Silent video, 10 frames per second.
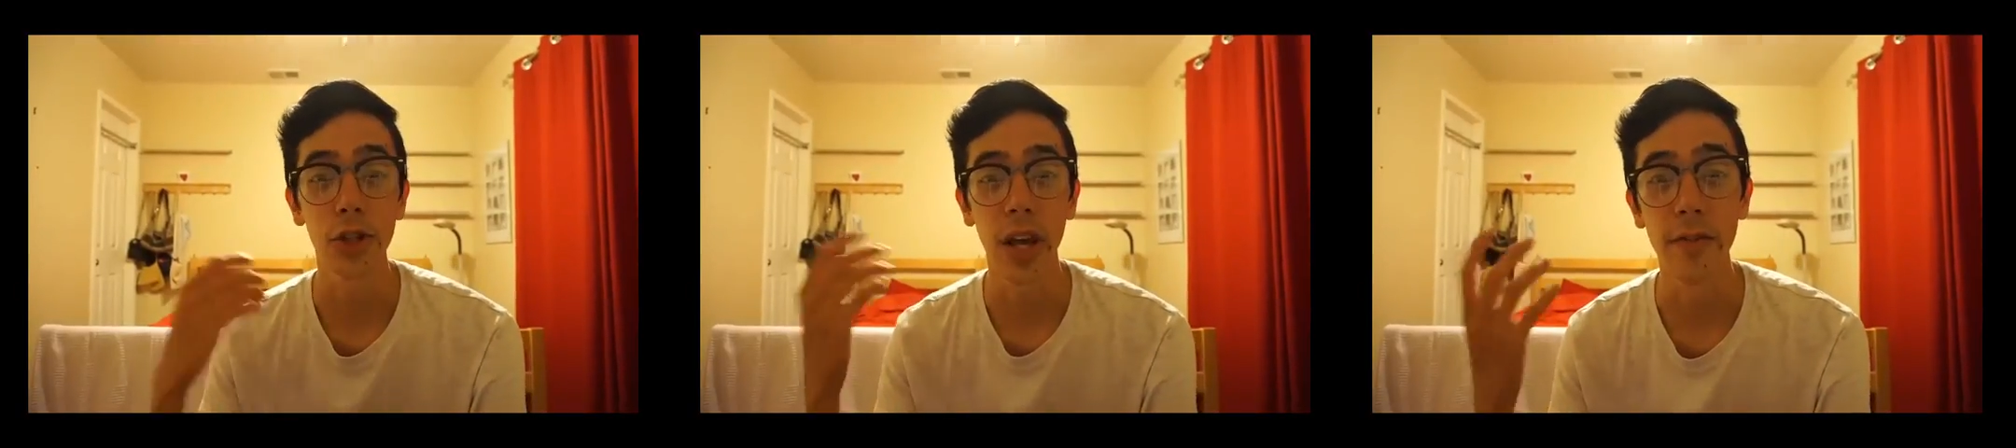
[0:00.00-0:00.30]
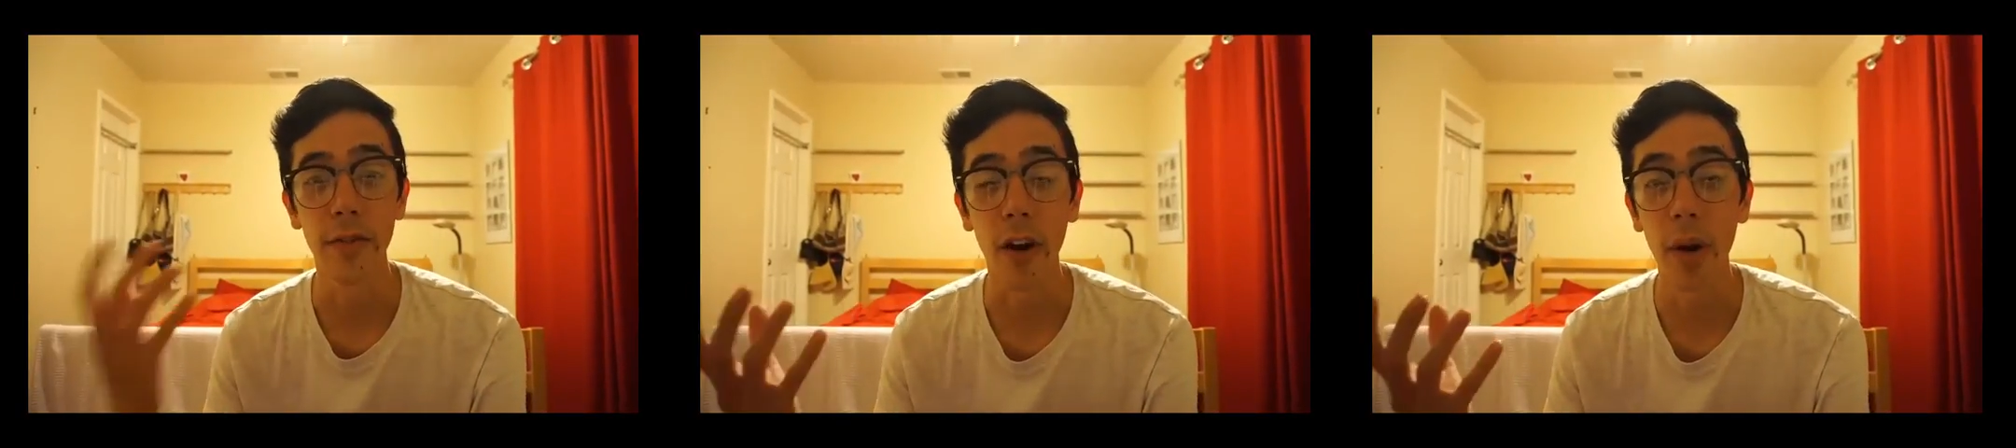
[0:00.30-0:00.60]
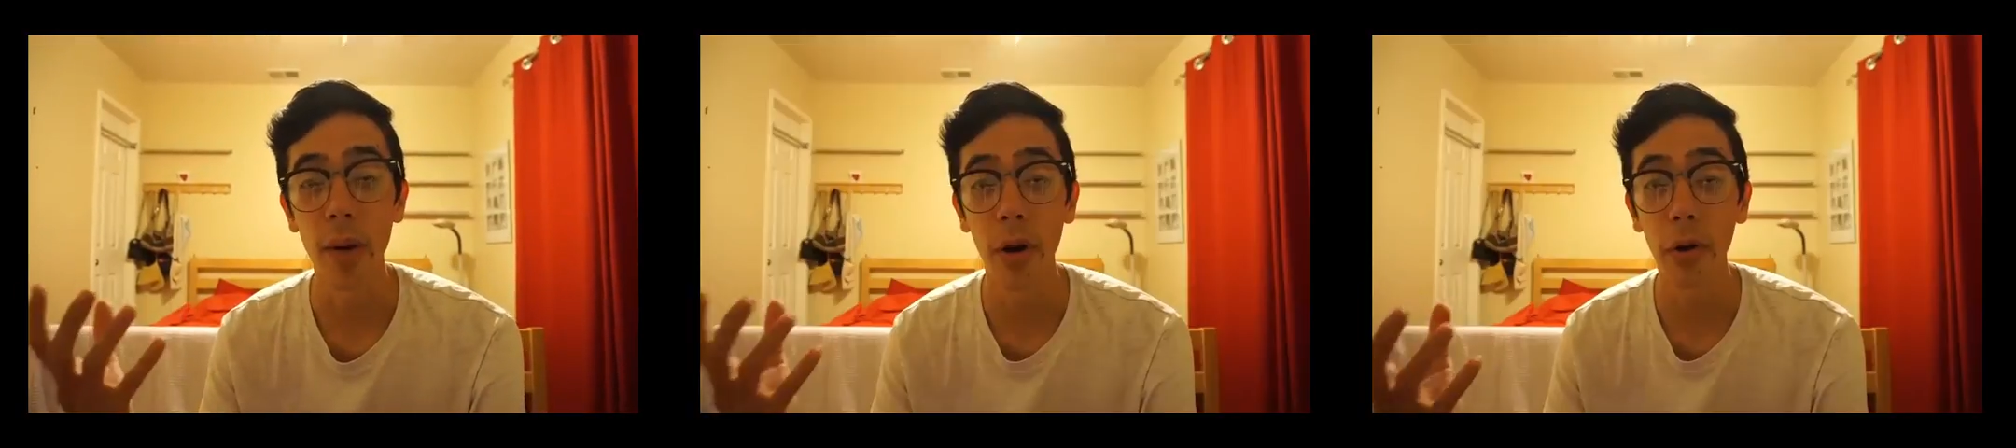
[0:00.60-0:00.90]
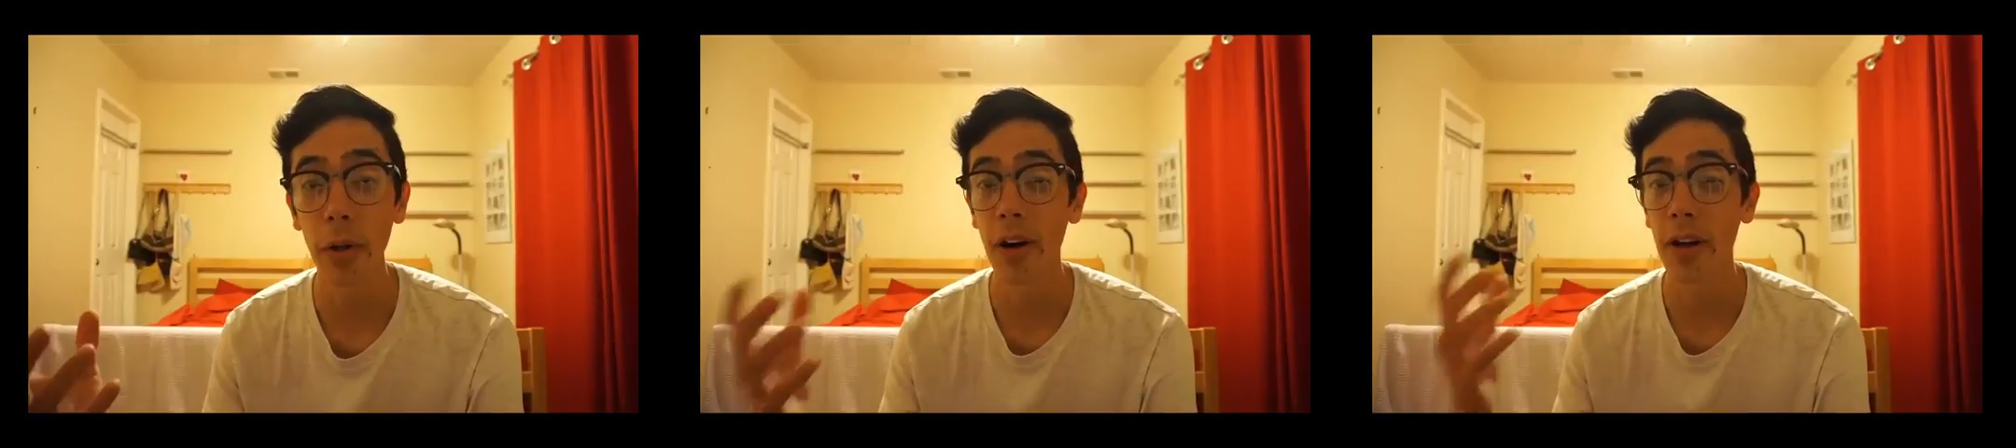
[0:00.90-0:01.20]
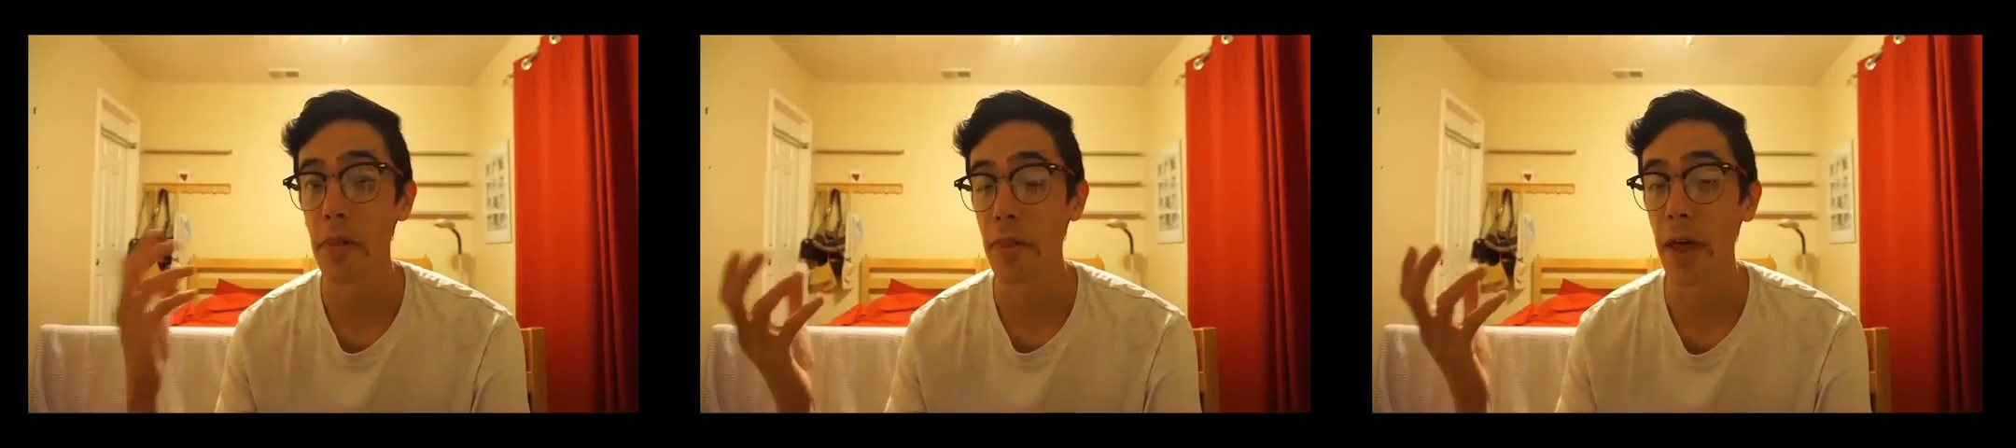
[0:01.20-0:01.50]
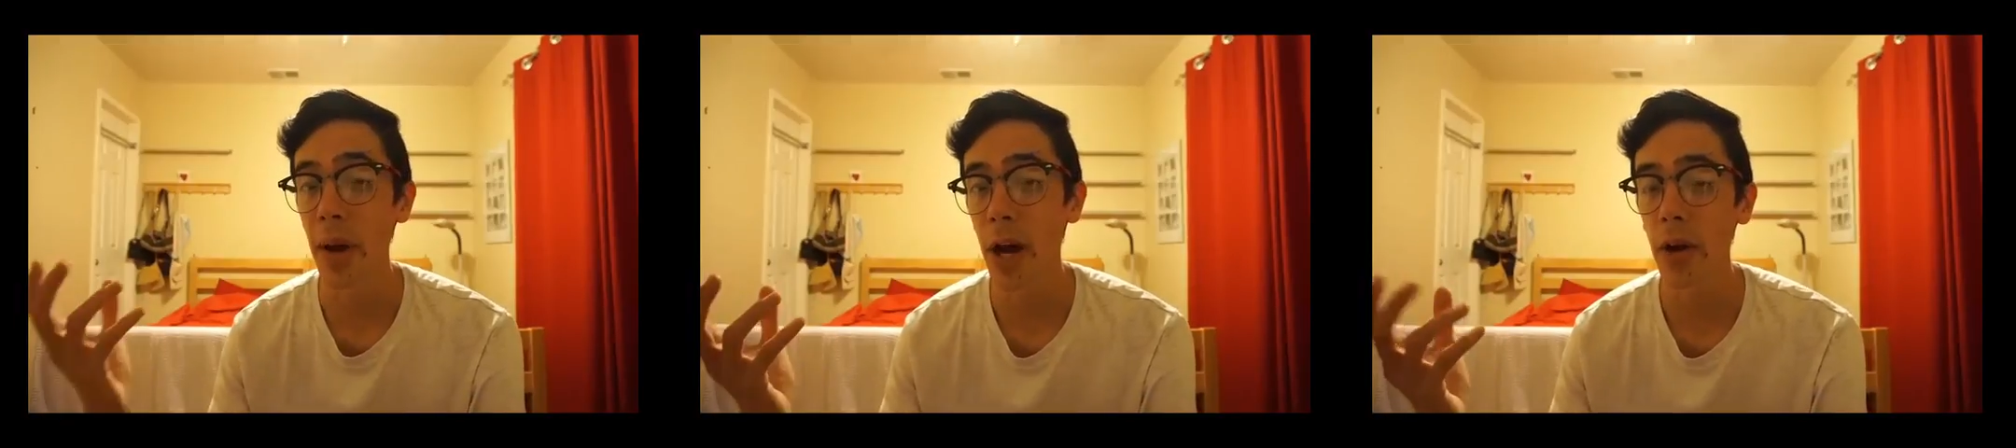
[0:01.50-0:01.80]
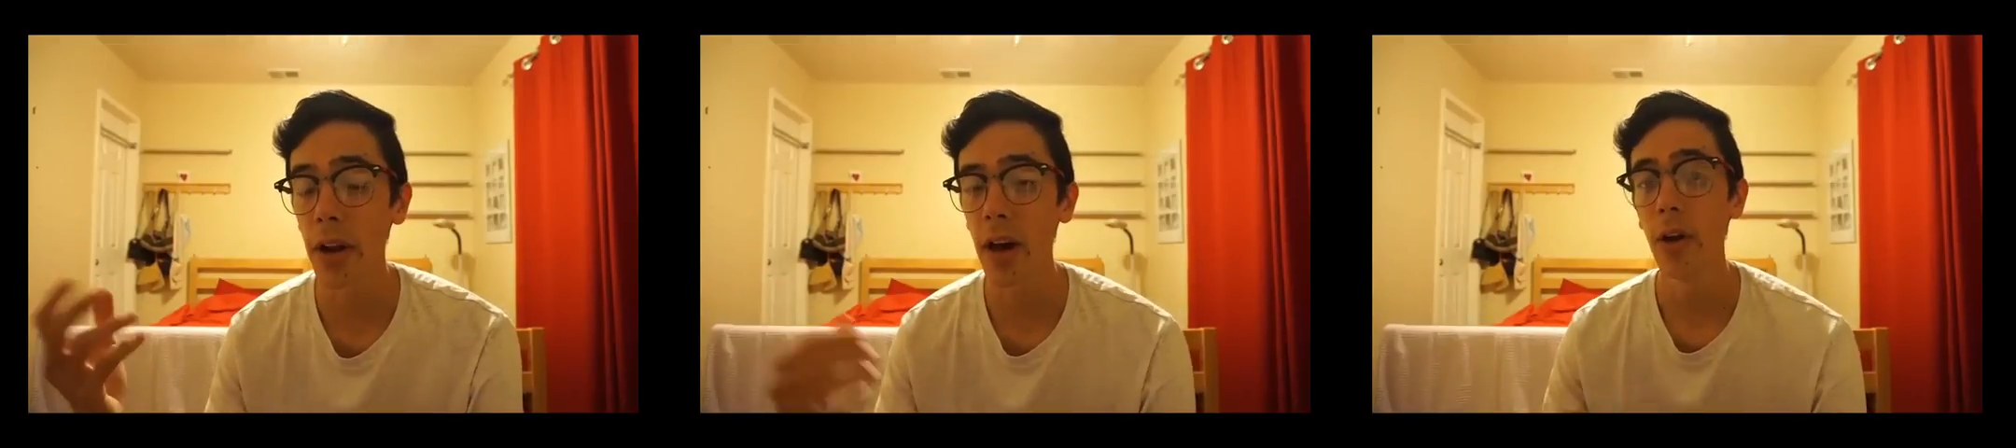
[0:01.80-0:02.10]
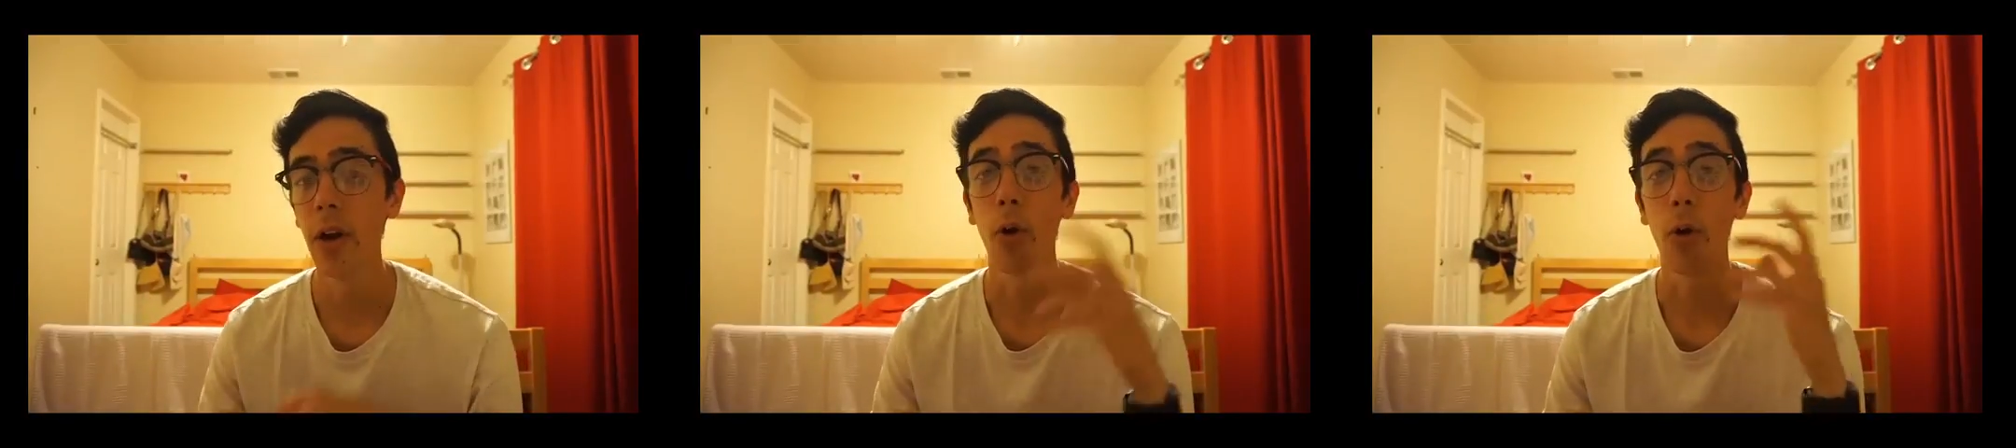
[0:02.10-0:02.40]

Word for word: should I evolve my Pokemon and then power it up,